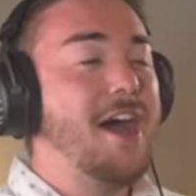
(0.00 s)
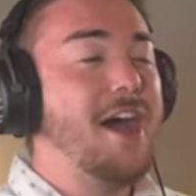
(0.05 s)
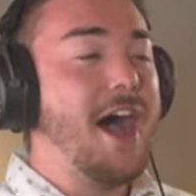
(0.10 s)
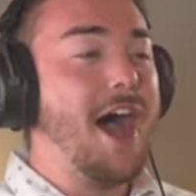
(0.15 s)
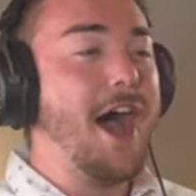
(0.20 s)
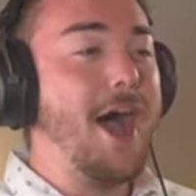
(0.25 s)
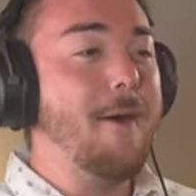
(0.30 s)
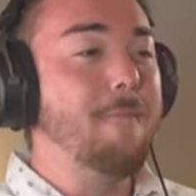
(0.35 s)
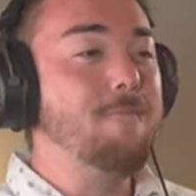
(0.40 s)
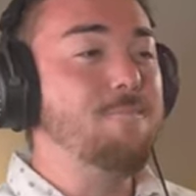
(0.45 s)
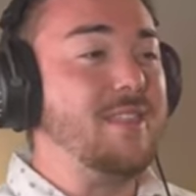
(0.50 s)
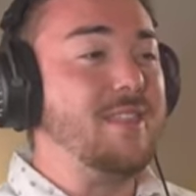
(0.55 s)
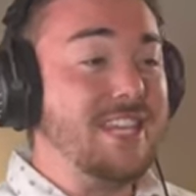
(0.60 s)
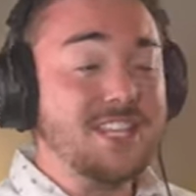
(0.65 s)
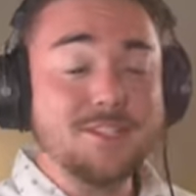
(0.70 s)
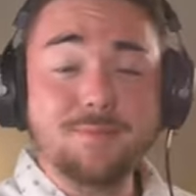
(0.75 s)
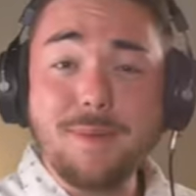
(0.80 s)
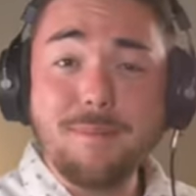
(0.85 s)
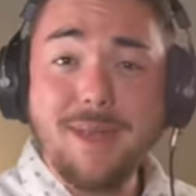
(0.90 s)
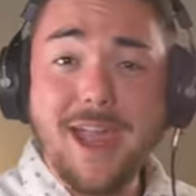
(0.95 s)
Um,
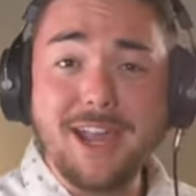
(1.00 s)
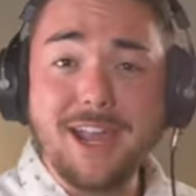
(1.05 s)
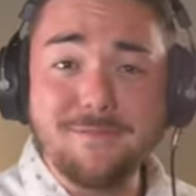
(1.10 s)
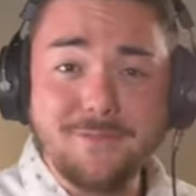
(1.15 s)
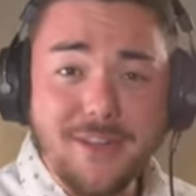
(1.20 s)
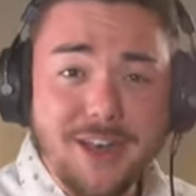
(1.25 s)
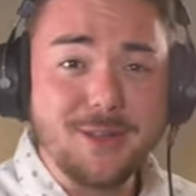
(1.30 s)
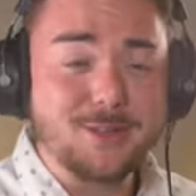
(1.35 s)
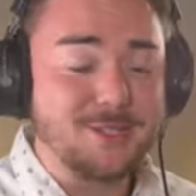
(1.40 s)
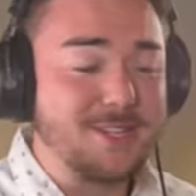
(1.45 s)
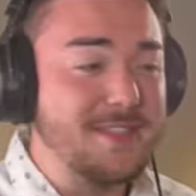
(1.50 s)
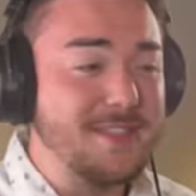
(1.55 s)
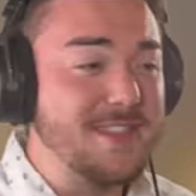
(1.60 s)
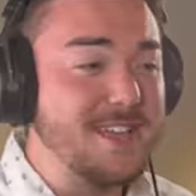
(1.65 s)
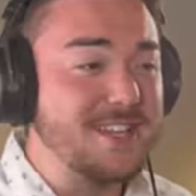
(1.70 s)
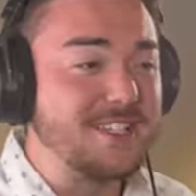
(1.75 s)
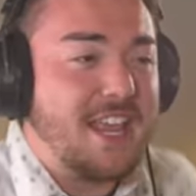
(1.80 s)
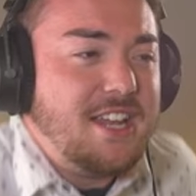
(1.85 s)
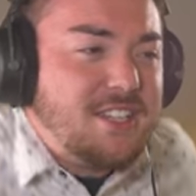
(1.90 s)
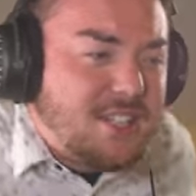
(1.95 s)
he's been making videos on
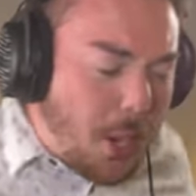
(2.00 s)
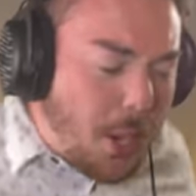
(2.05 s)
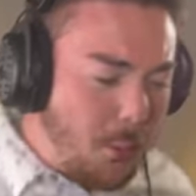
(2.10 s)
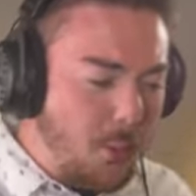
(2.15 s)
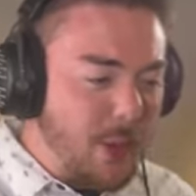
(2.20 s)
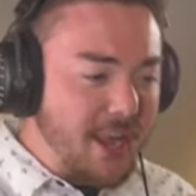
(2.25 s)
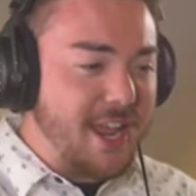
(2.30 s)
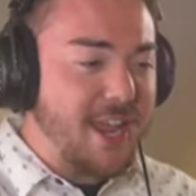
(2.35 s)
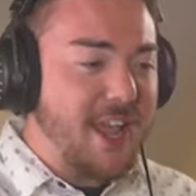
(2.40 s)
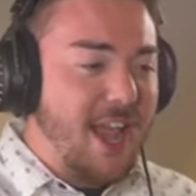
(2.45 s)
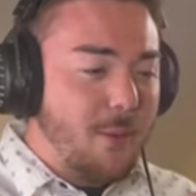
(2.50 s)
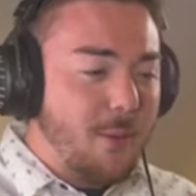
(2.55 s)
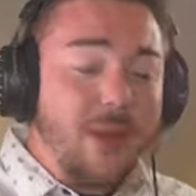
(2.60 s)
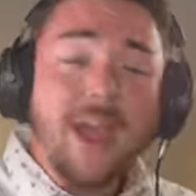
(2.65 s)
this, and so we,